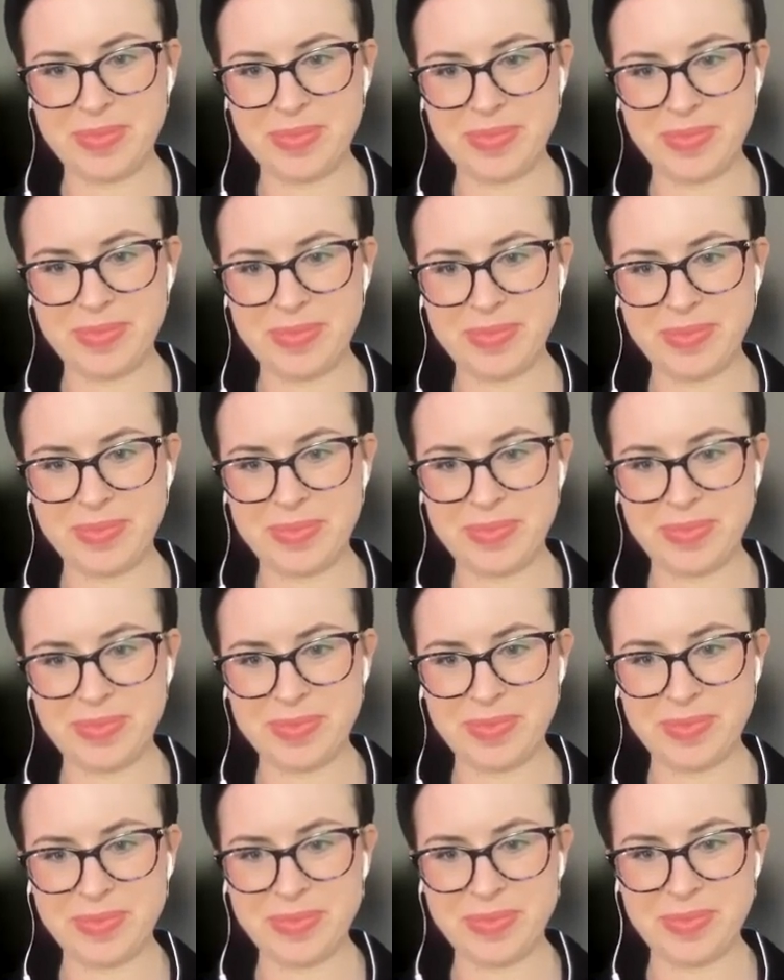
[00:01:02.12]

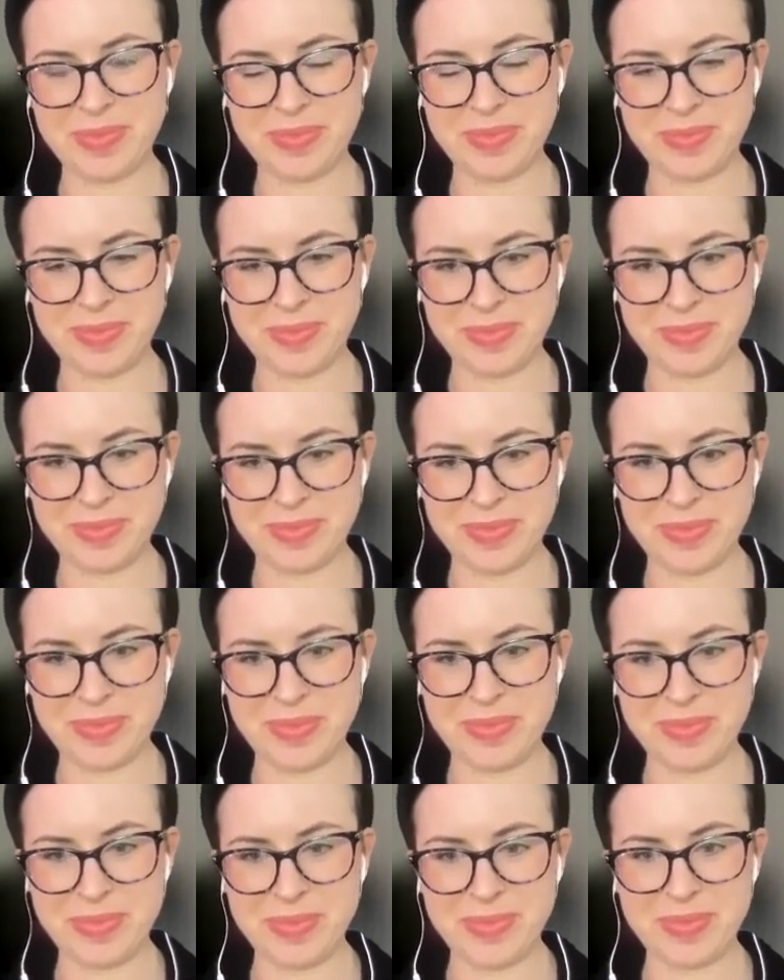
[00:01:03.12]

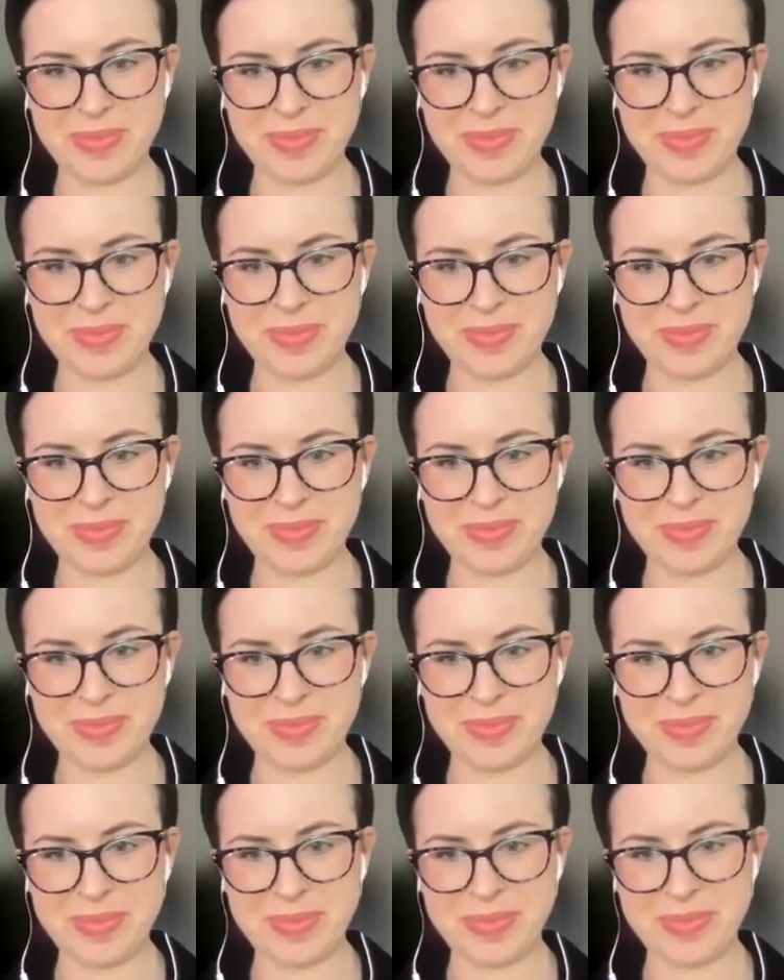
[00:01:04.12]

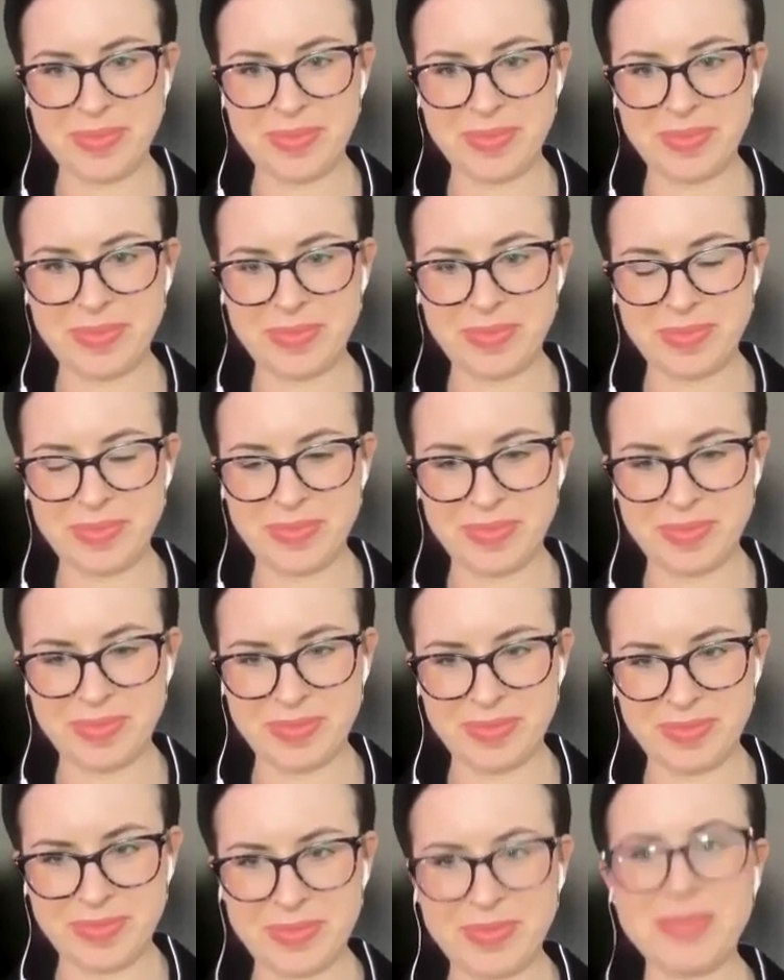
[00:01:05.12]

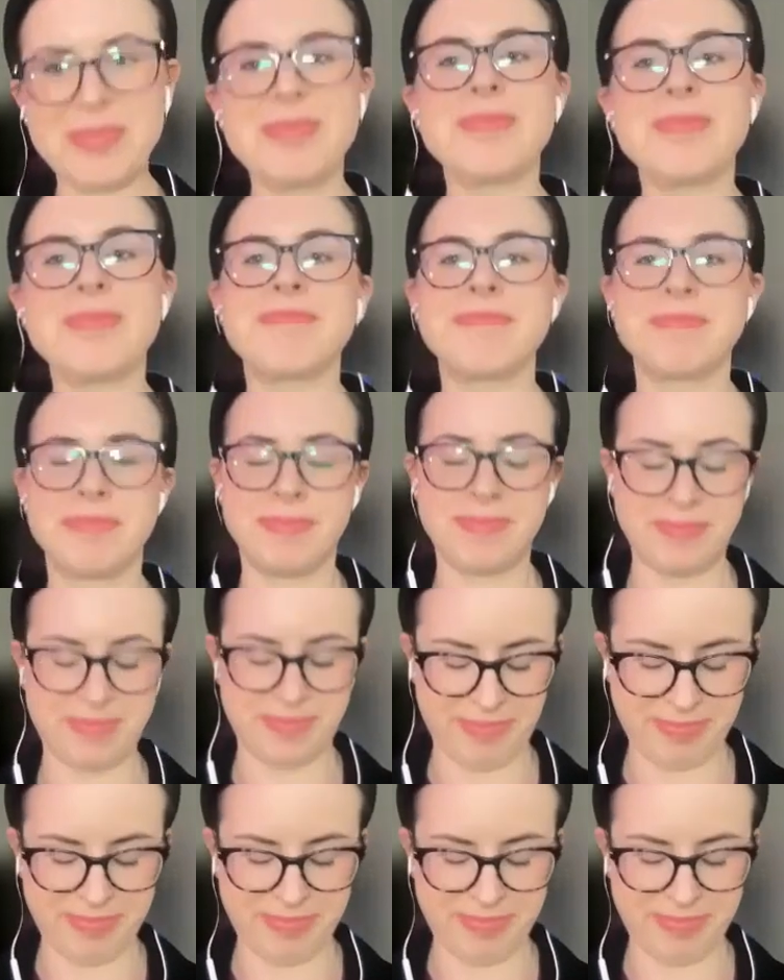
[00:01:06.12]
This person isn't speaking.